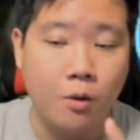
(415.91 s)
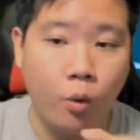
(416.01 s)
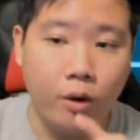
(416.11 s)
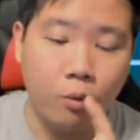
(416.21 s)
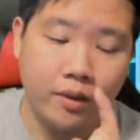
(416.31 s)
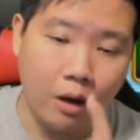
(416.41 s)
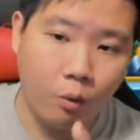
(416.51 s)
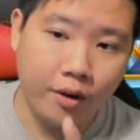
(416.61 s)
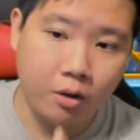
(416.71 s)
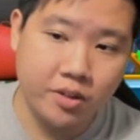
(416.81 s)
Well, now,
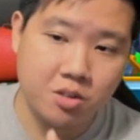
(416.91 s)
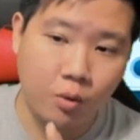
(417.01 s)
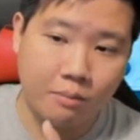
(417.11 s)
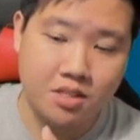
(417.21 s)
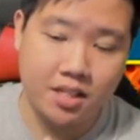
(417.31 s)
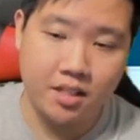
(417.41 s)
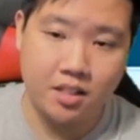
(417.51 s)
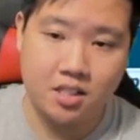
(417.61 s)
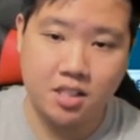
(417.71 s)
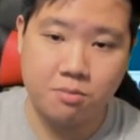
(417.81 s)
one of the reasons why I'm saying
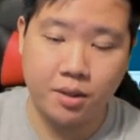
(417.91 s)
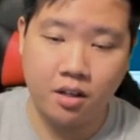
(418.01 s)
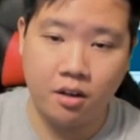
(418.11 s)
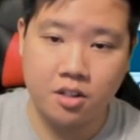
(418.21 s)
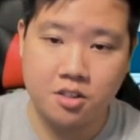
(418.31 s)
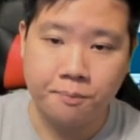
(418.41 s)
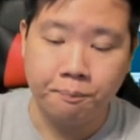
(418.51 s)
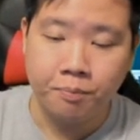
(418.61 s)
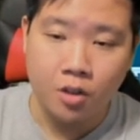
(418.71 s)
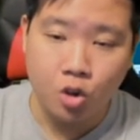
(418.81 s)
this is because
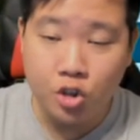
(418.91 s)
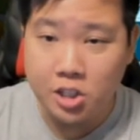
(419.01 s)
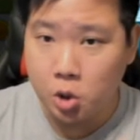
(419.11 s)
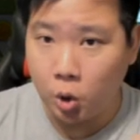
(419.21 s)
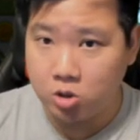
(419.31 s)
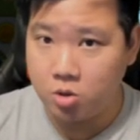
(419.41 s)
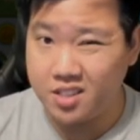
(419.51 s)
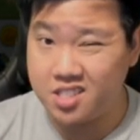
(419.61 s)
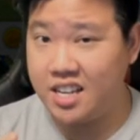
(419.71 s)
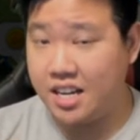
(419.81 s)
you need to also
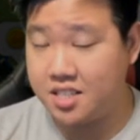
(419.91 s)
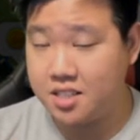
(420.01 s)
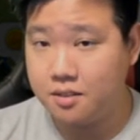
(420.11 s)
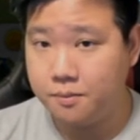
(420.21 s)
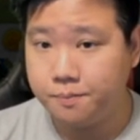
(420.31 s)
assess.